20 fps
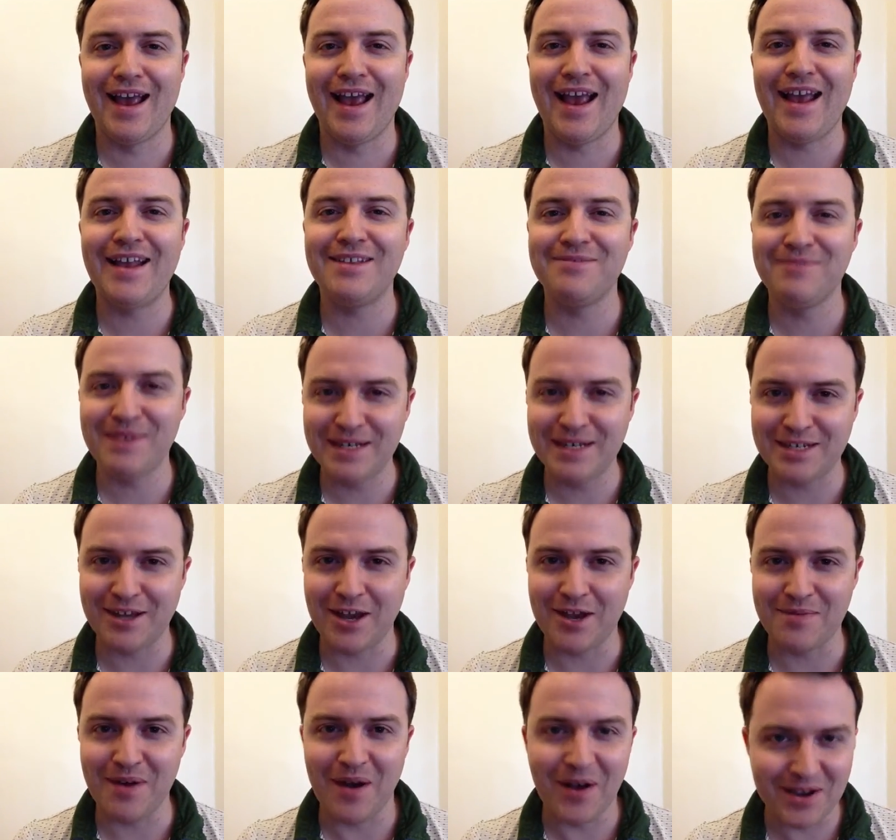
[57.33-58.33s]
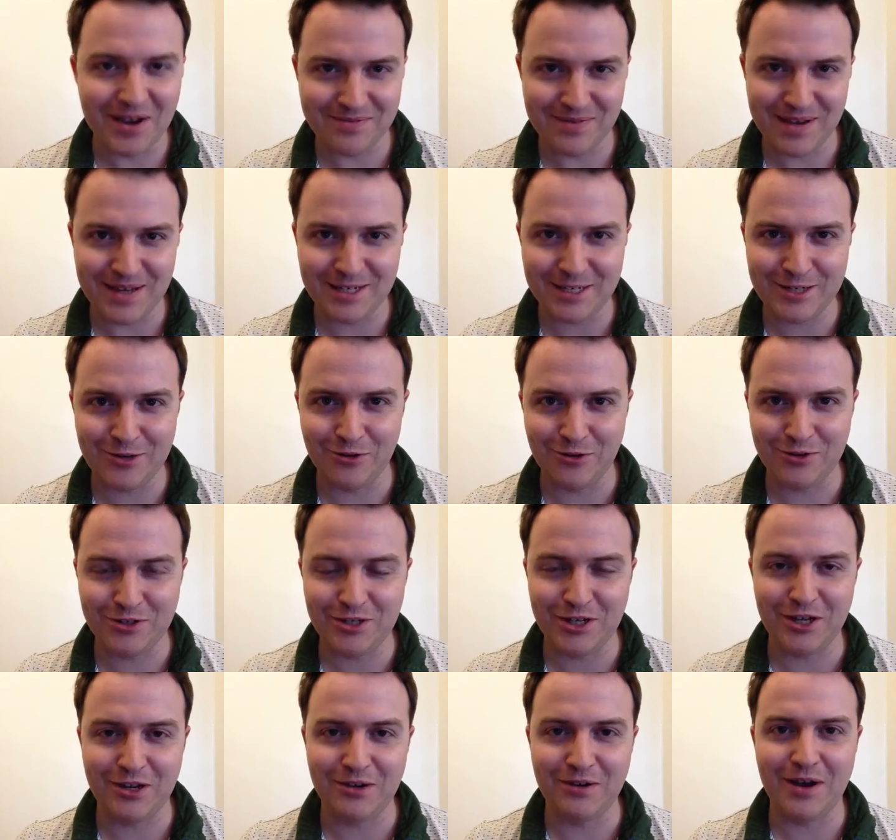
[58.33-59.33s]
in the meantime, I am here to talk to
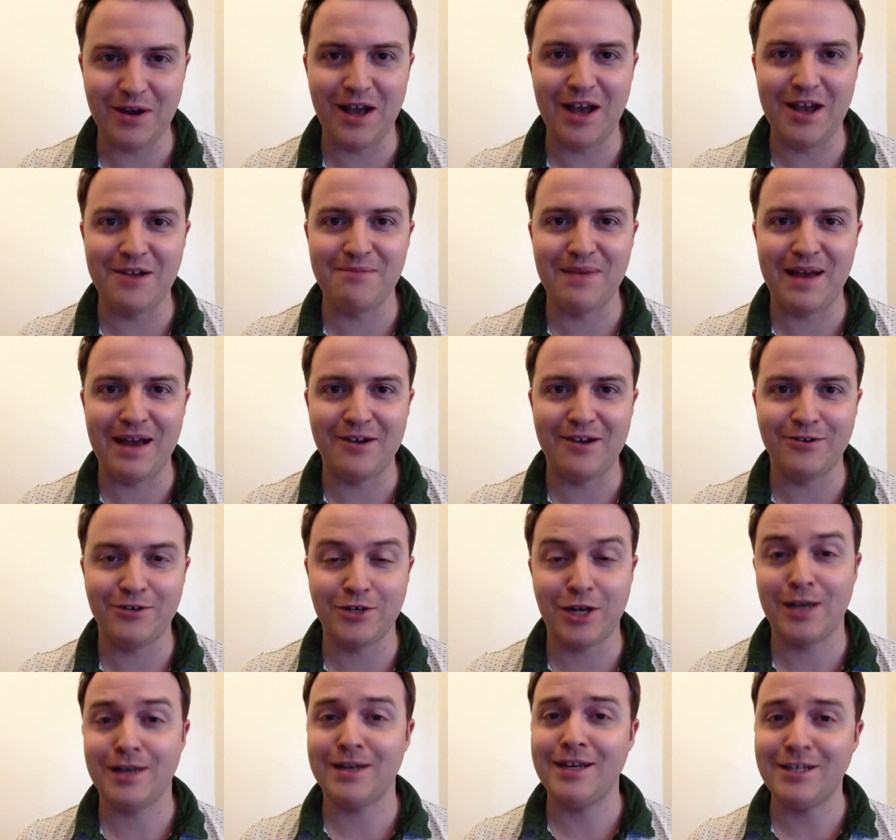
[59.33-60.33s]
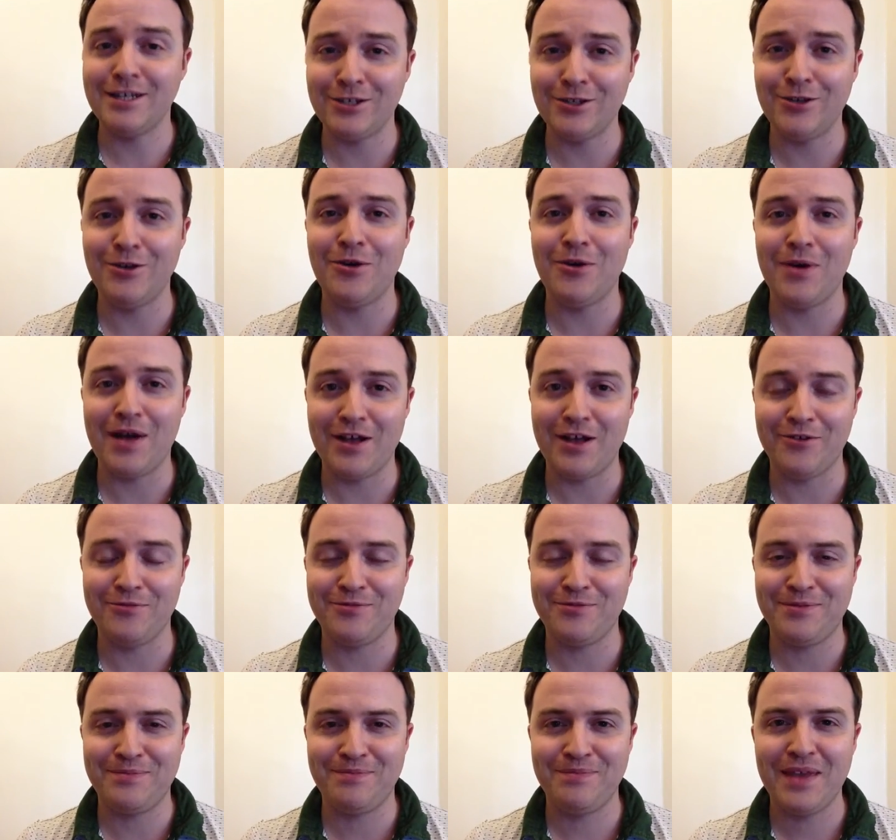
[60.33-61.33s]
you about needing your help.
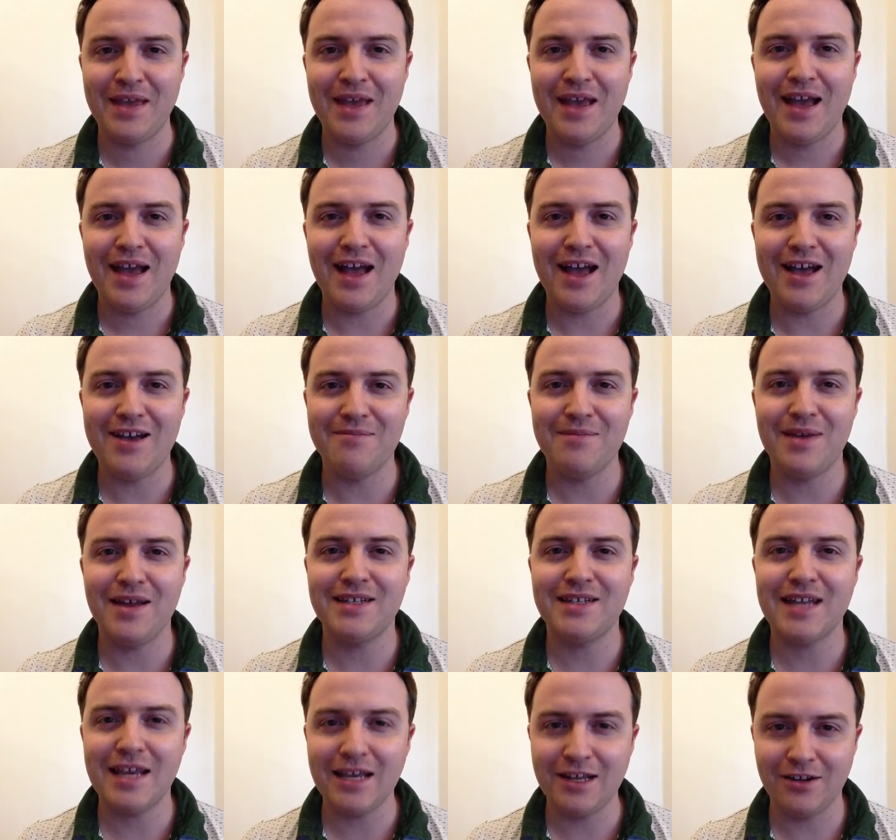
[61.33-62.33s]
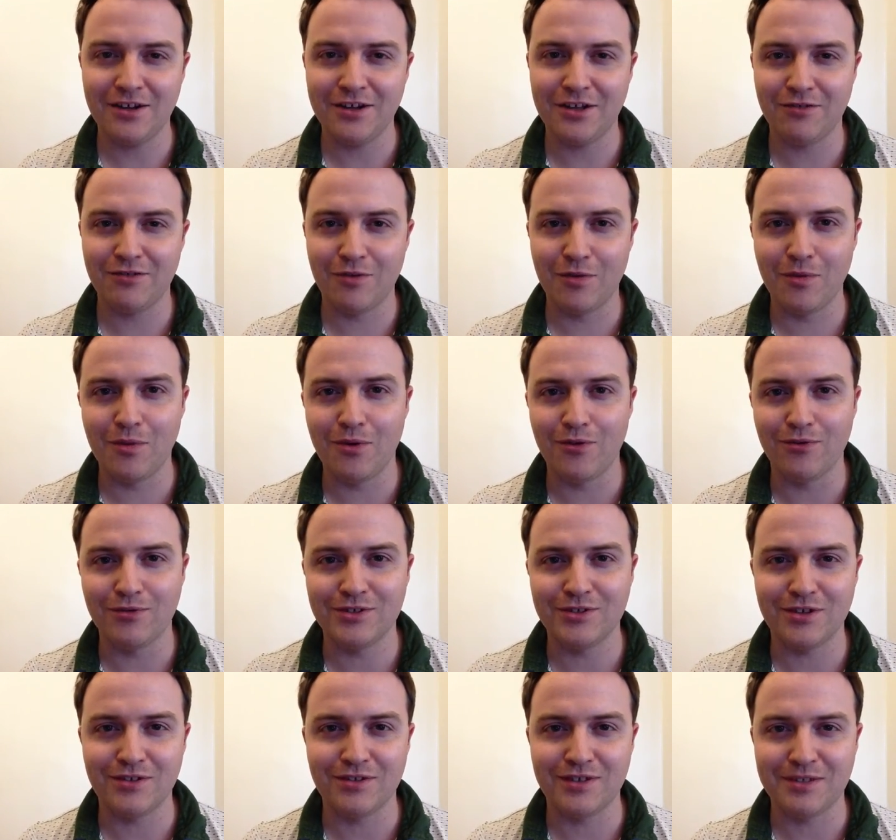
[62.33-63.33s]
Um, take a look at the
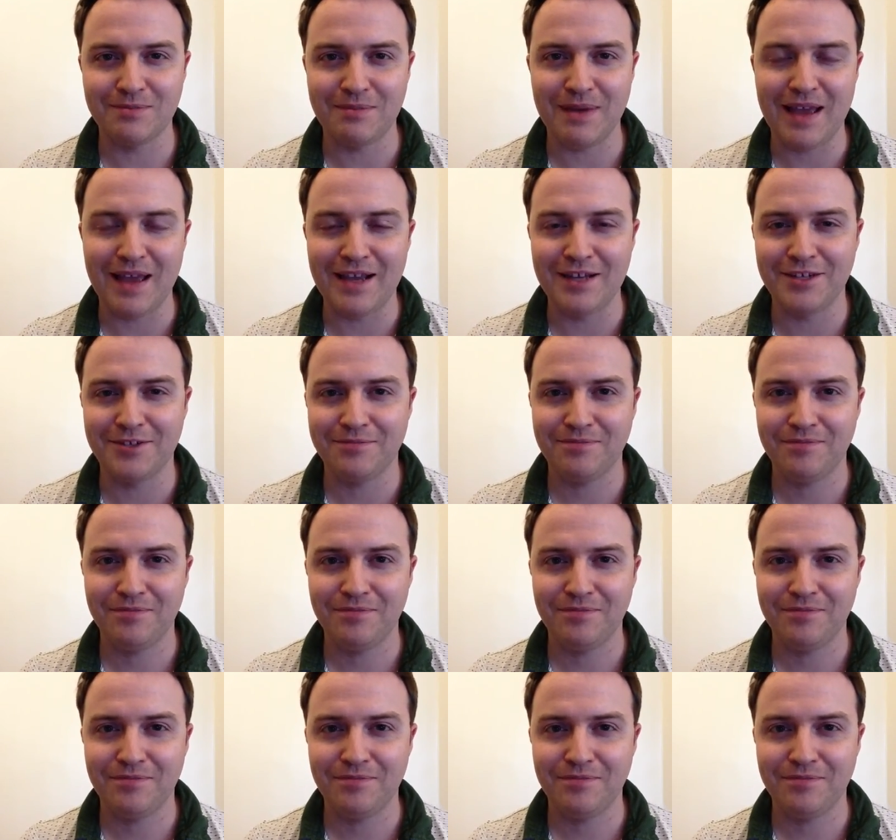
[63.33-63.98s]
rewards on this page.